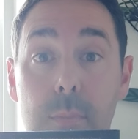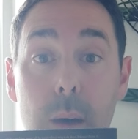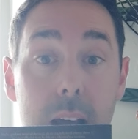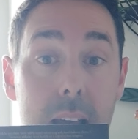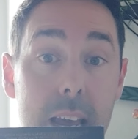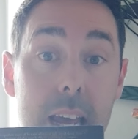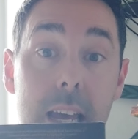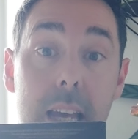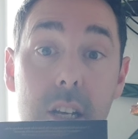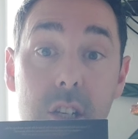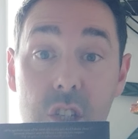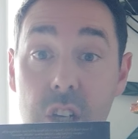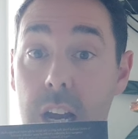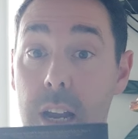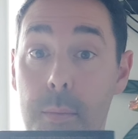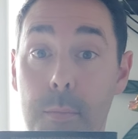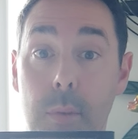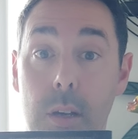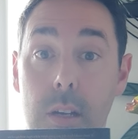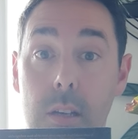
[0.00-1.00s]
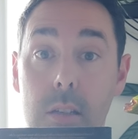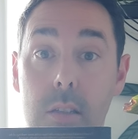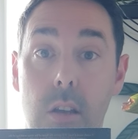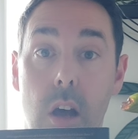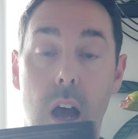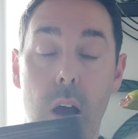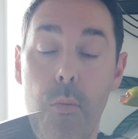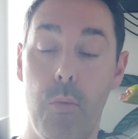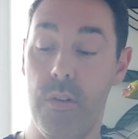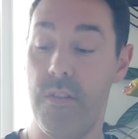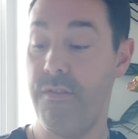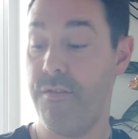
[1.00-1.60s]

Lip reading: by Ian Chambers. I would